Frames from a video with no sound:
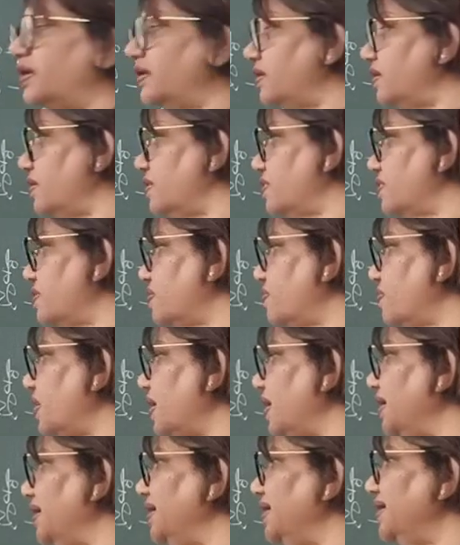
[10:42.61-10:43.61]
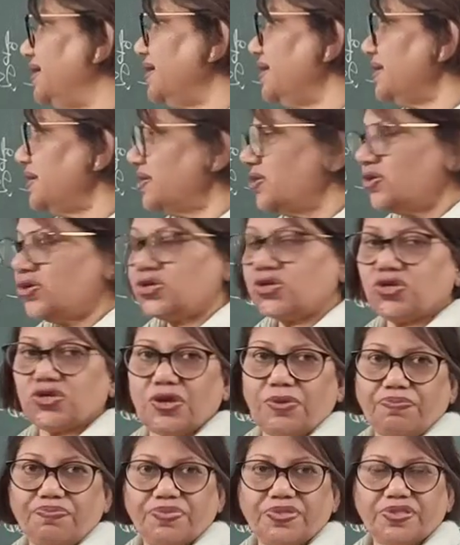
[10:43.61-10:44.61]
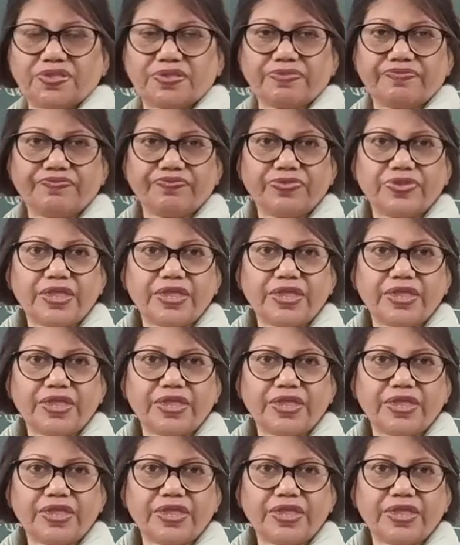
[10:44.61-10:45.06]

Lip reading: Israeli ships.